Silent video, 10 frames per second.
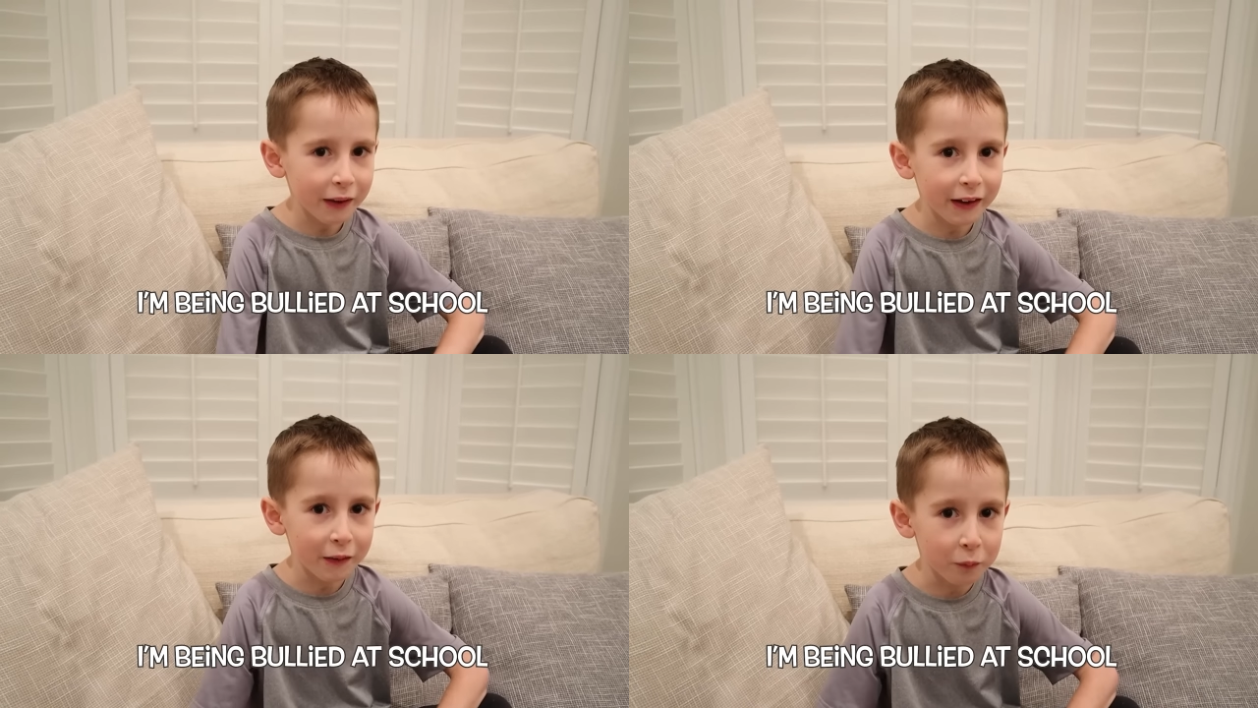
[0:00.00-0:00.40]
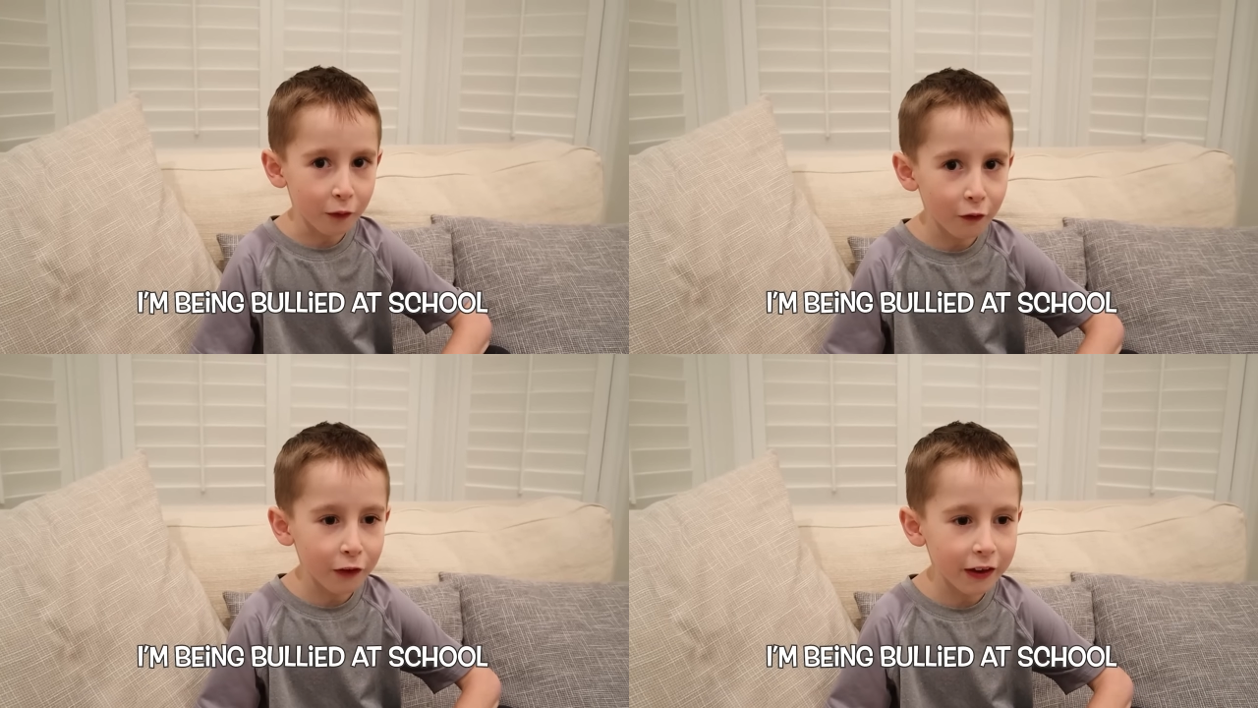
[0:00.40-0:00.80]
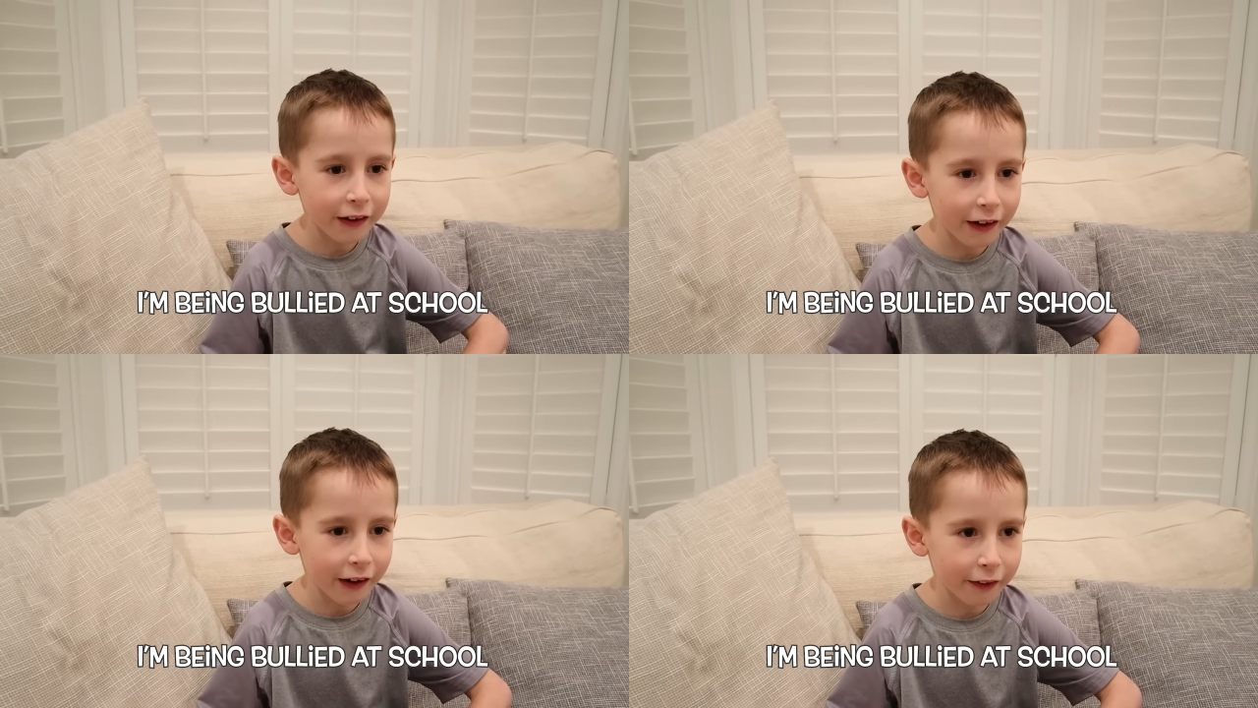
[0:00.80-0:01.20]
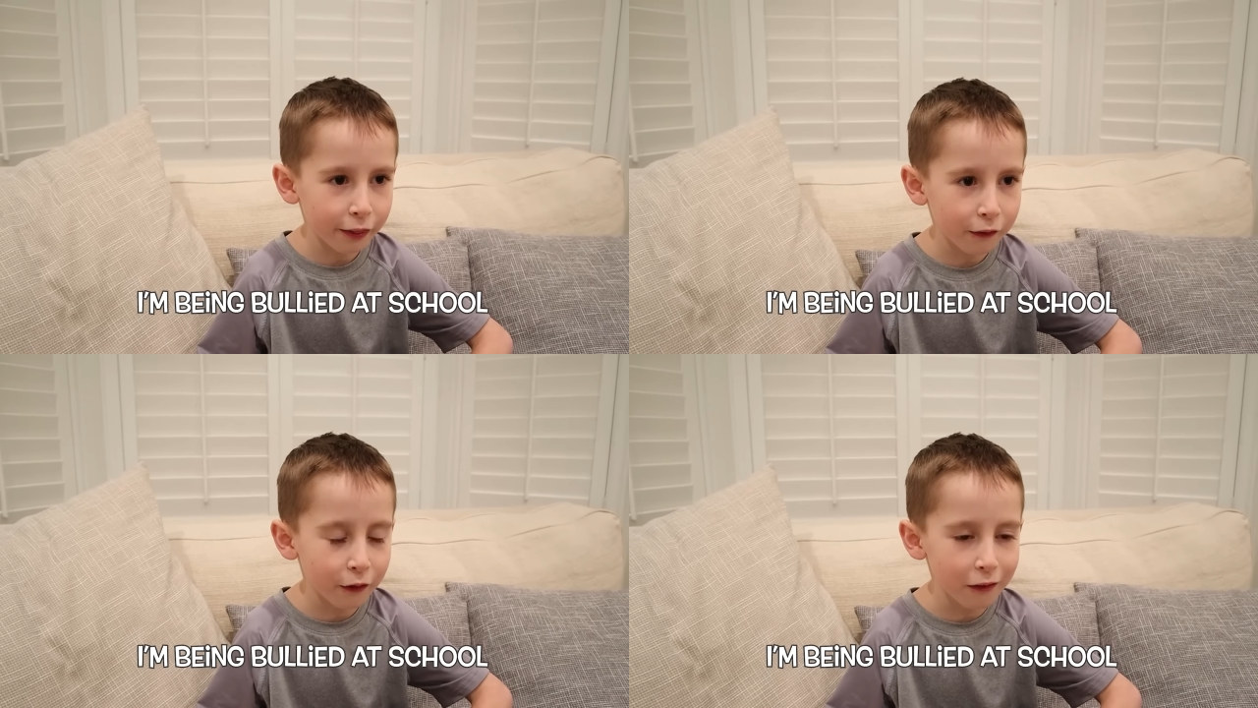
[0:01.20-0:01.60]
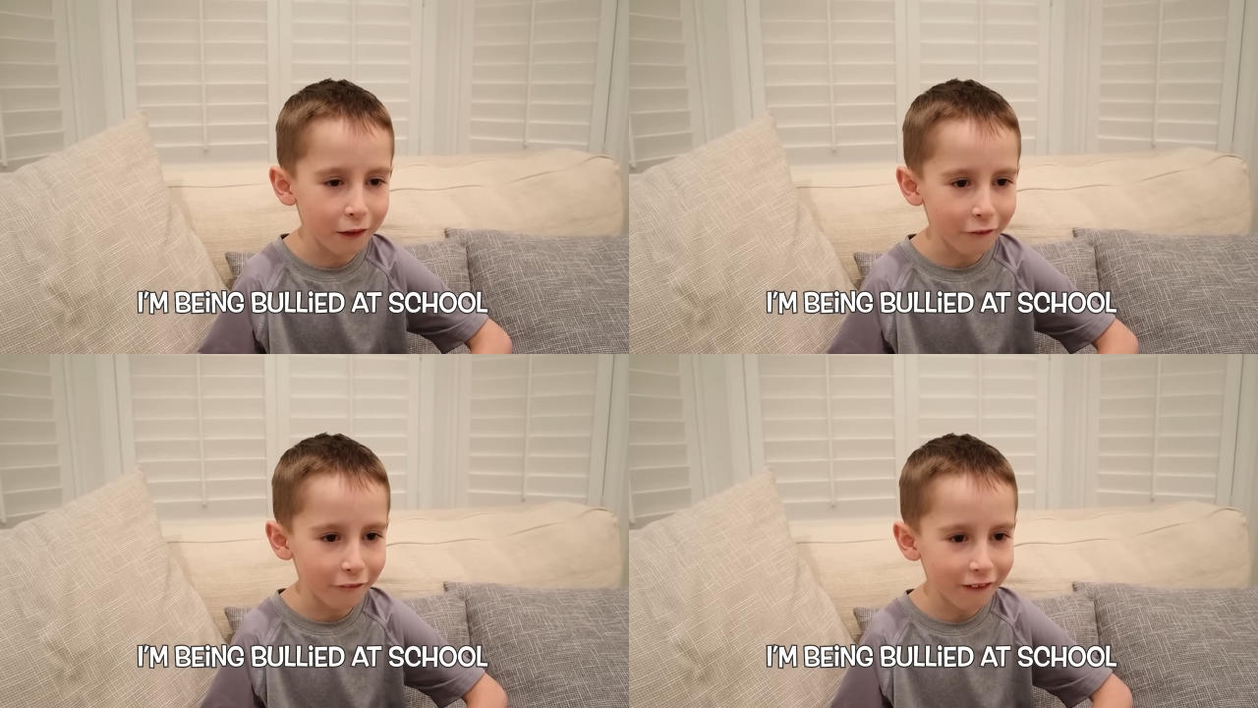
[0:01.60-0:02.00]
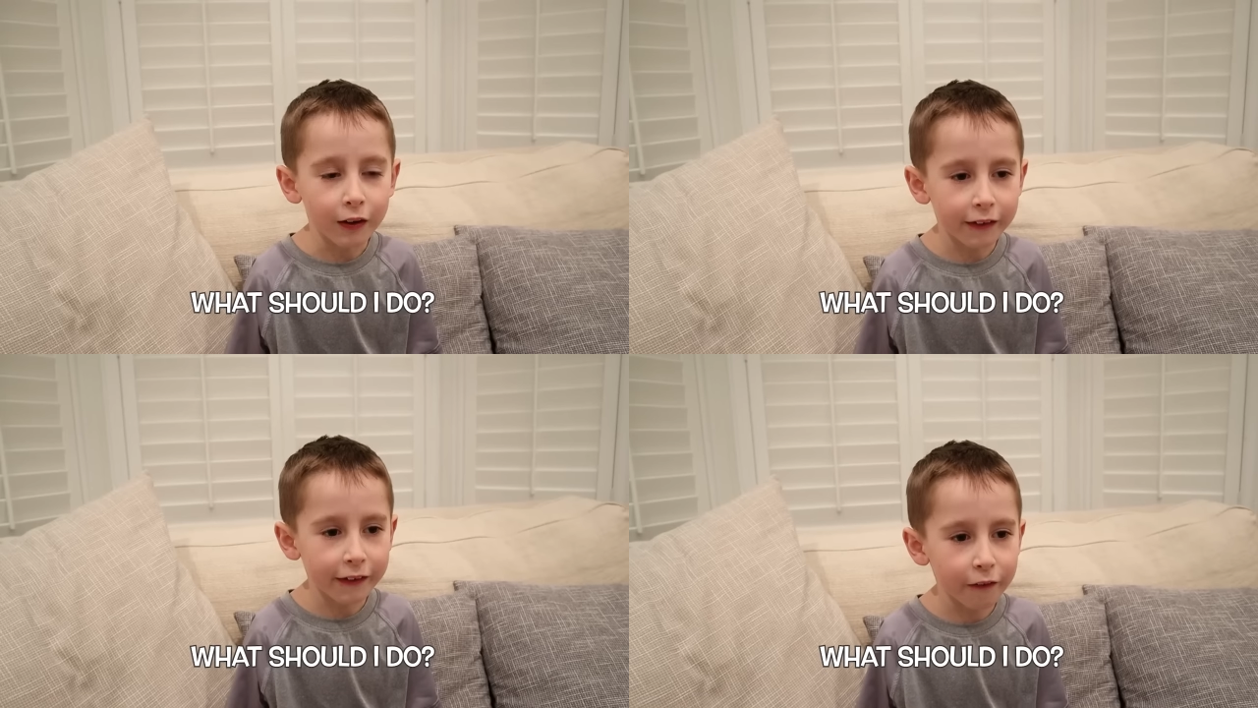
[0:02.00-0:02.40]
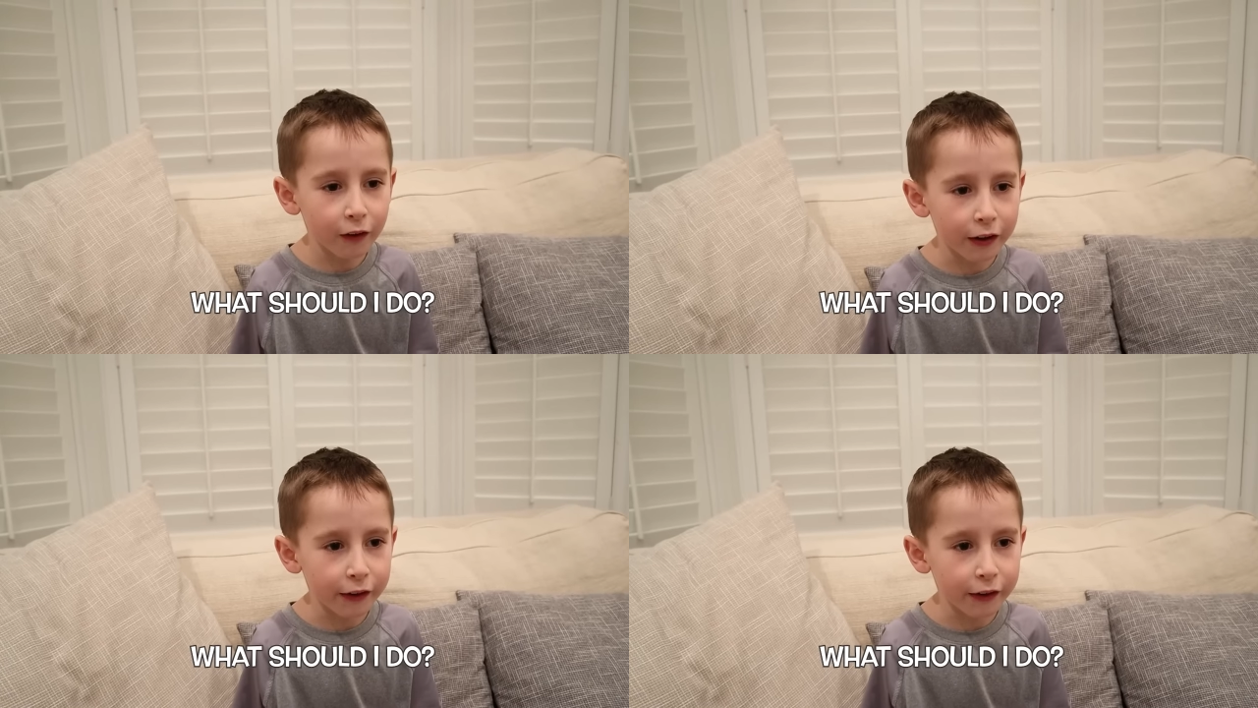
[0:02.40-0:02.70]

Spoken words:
being the bony dad screw. What do I